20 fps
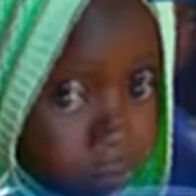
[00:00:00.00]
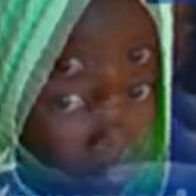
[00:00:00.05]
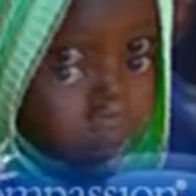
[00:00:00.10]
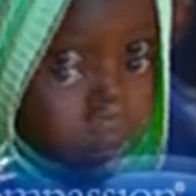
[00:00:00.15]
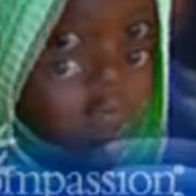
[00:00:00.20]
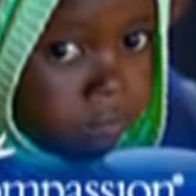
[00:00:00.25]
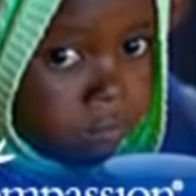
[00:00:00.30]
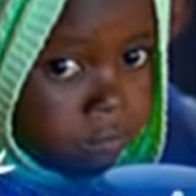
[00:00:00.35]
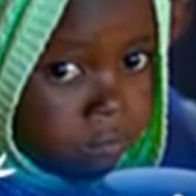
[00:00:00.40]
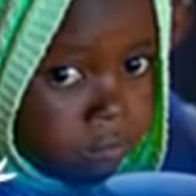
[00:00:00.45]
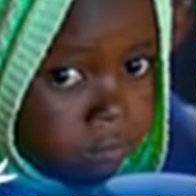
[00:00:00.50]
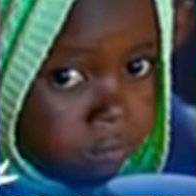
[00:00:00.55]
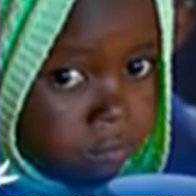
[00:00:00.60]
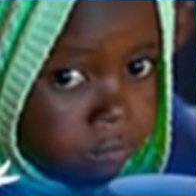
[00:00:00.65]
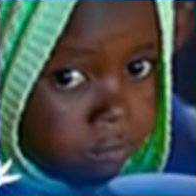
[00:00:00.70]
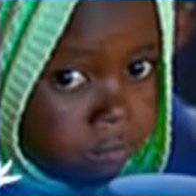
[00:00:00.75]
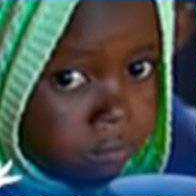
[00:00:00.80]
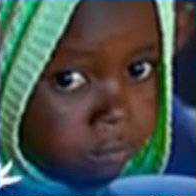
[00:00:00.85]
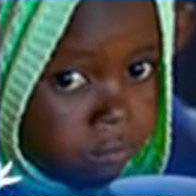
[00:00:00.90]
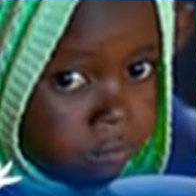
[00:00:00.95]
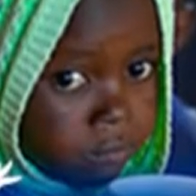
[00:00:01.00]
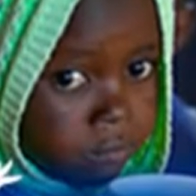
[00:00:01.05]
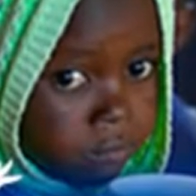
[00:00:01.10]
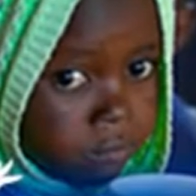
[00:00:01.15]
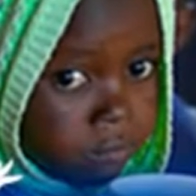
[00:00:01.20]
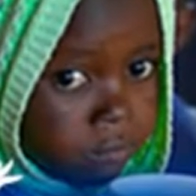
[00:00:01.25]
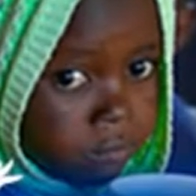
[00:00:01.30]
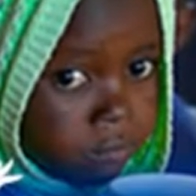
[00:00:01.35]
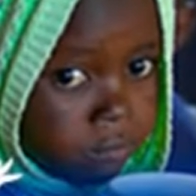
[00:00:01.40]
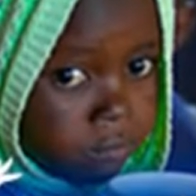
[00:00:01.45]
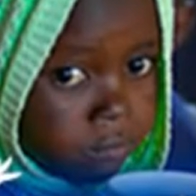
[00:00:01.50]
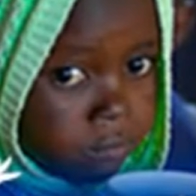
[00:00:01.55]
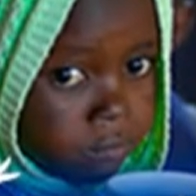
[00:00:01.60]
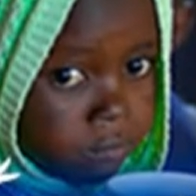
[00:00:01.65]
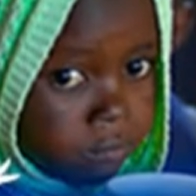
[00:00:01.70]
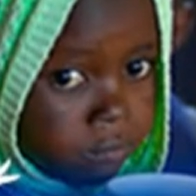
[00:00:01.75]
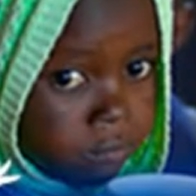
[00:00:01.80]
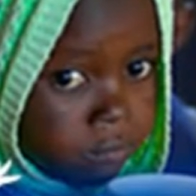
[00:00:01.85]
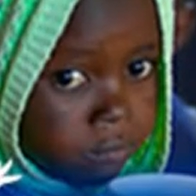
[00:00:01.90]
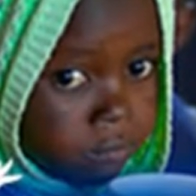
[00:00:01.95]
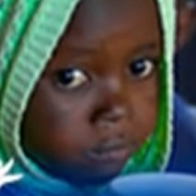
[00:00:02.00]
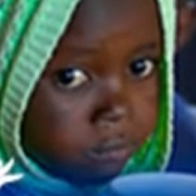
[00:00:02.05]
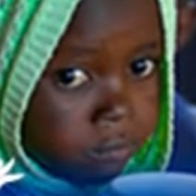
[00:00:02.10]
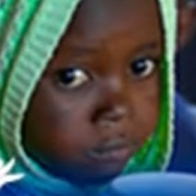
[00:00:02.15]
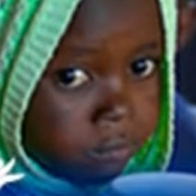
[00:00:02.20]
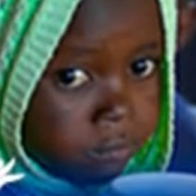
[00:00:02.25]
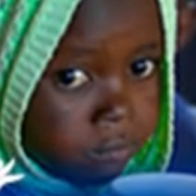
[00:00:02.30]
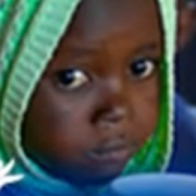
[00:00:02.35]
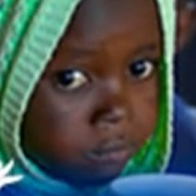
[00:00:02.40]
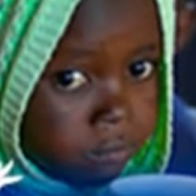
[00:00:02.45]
(no one is talking)